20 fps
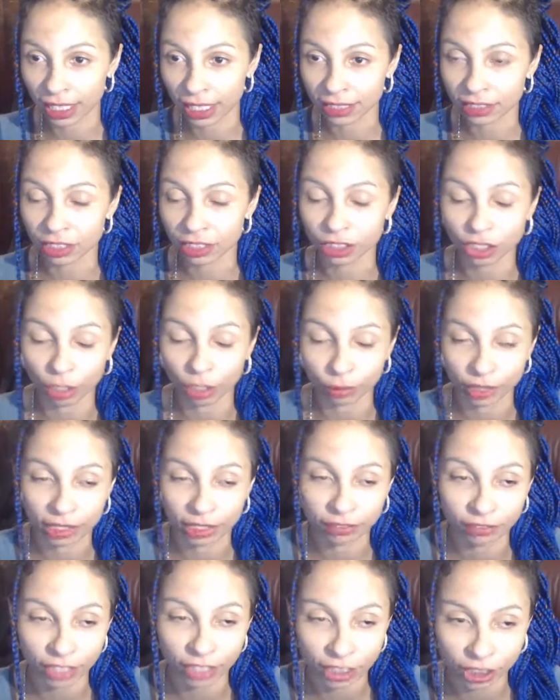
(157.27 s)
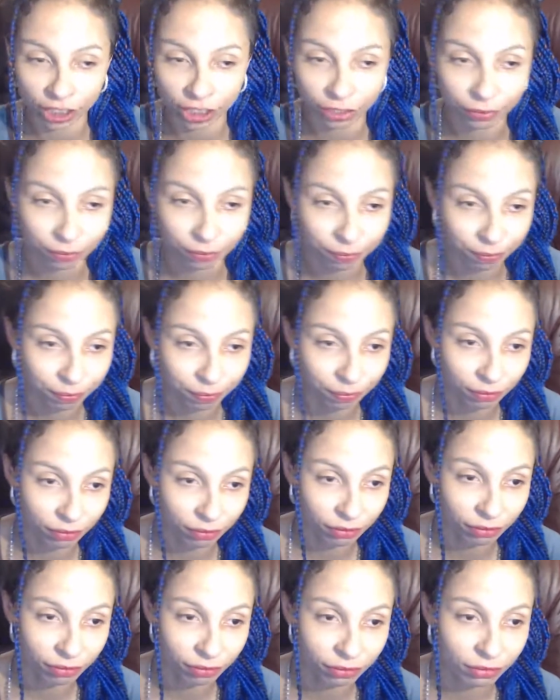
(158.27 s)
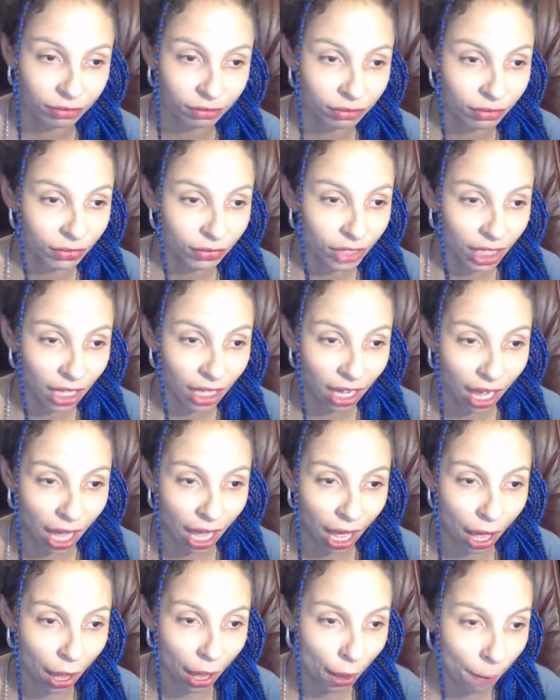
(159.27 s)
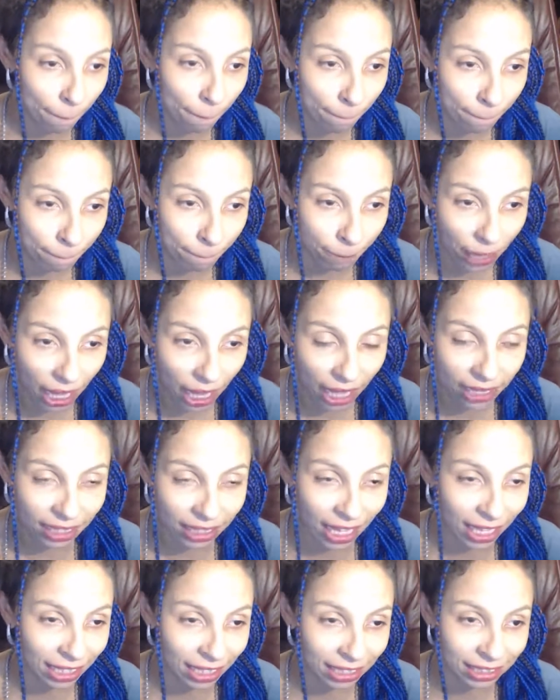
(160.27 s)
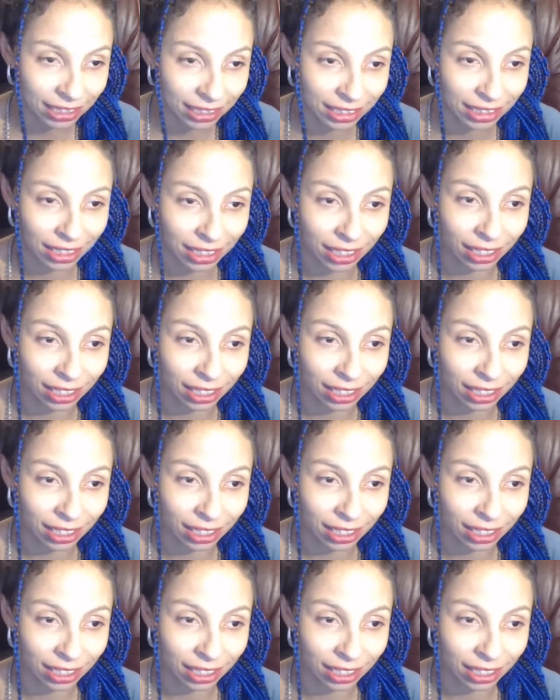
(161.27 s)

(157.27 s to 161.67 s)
as their dominant function. And that is,